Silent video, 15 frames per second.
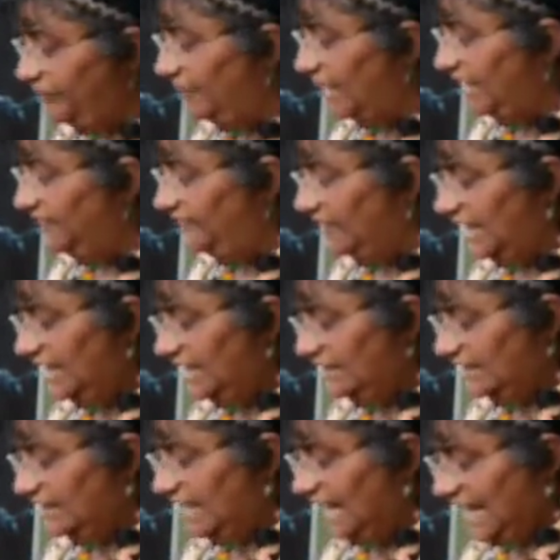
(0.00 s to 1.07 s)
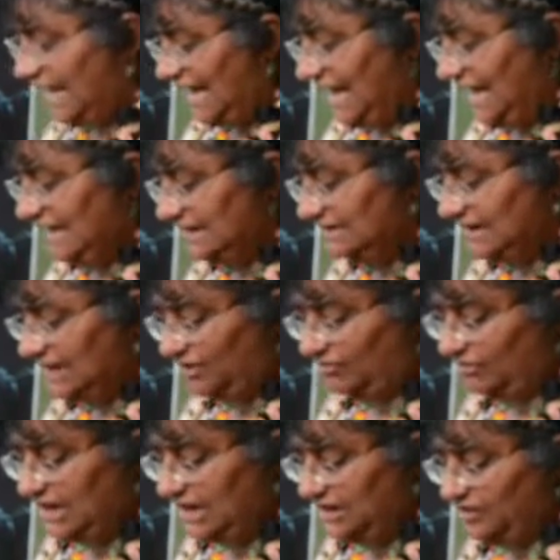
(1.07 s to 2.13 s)
my friend and I
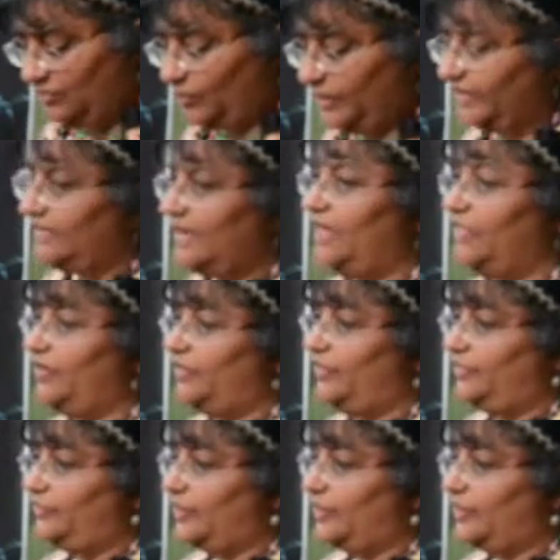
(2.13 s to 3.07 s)
decorated with other